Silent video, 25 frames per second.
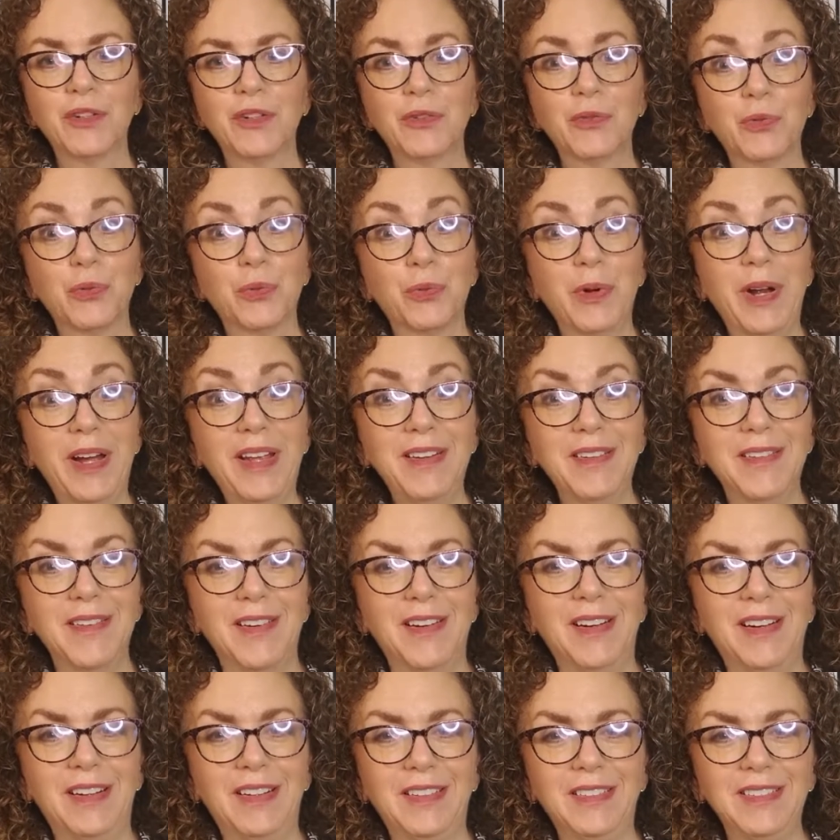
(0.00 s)

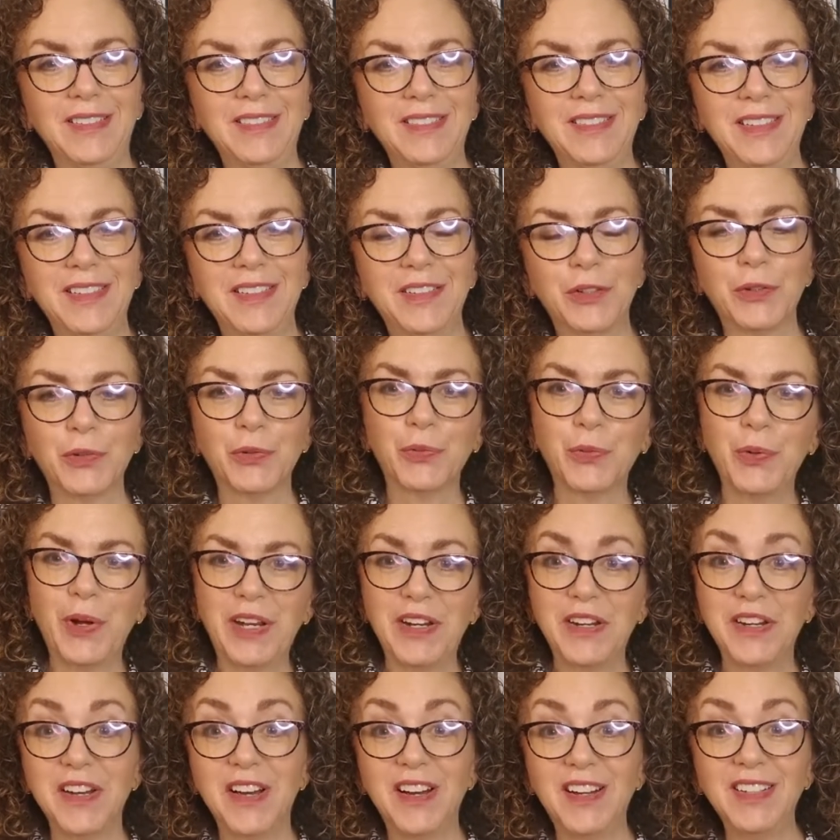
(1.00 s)
retinol,
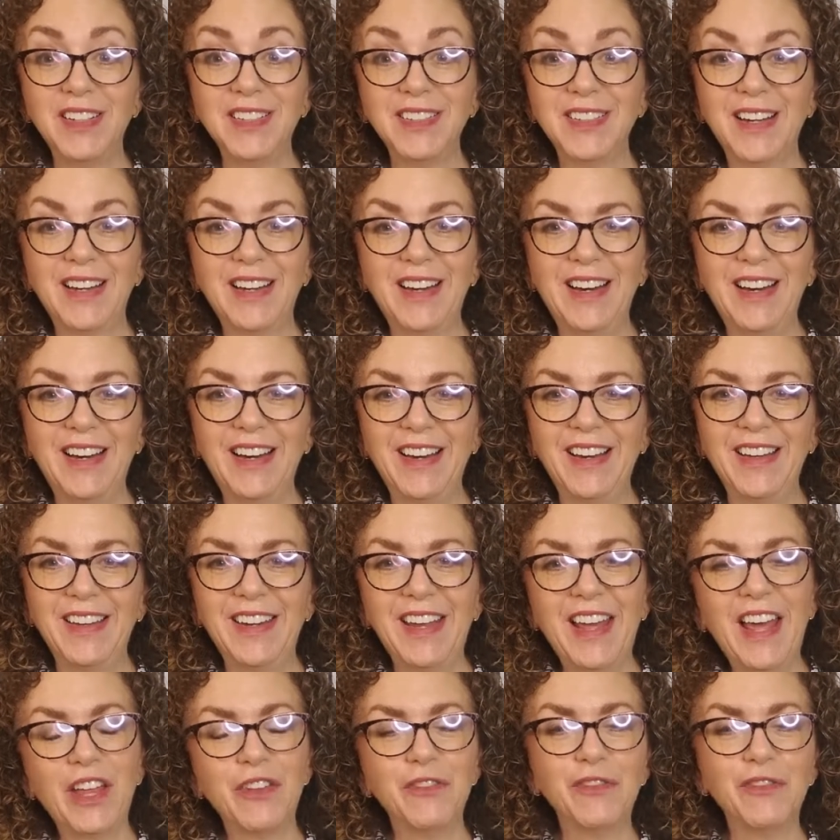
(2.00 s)
retinaldehyde,
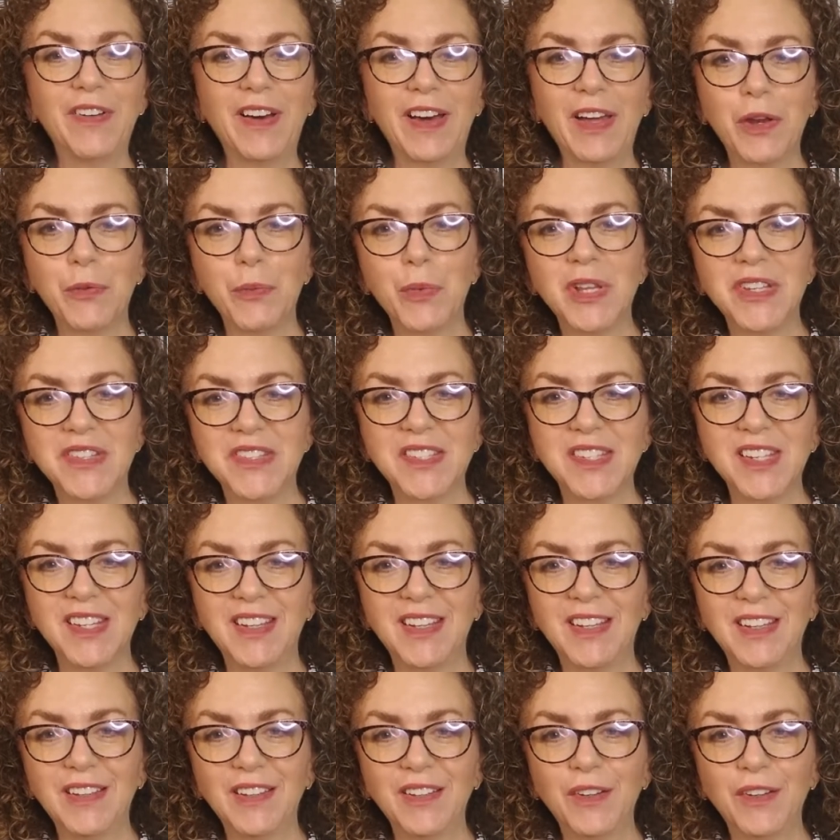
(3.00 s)
and vitamin
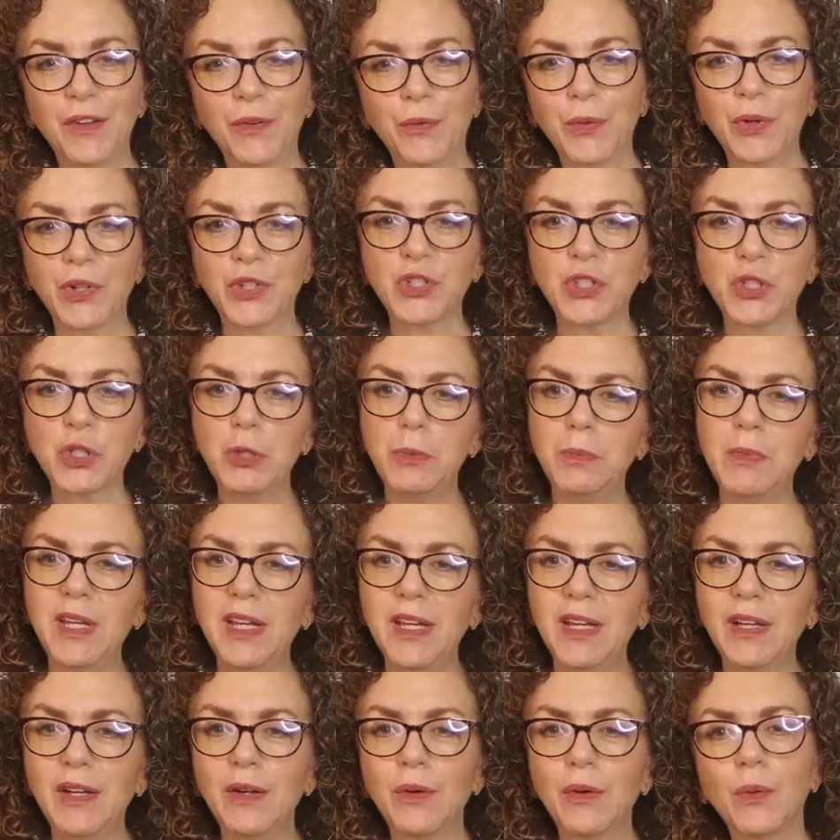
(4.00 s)
C, which to
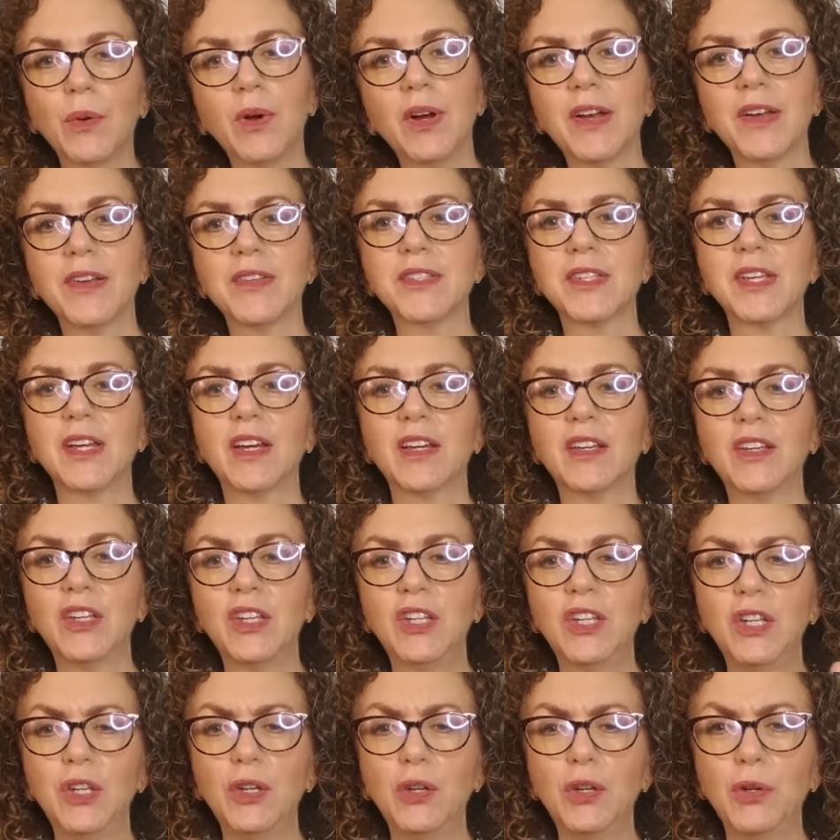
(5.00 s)
me was a
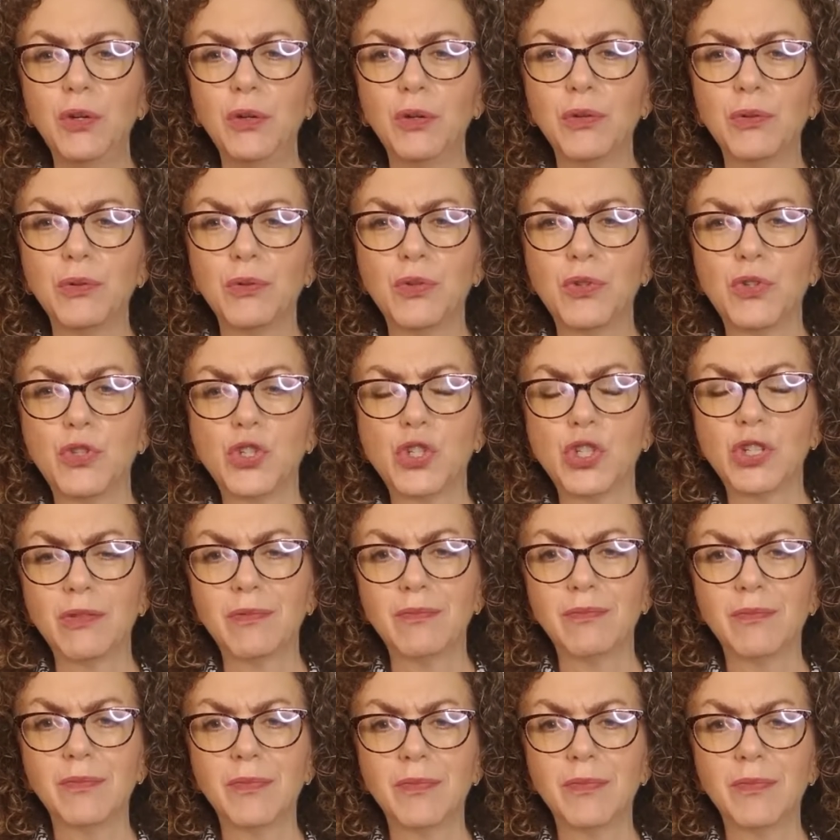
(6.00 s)
huge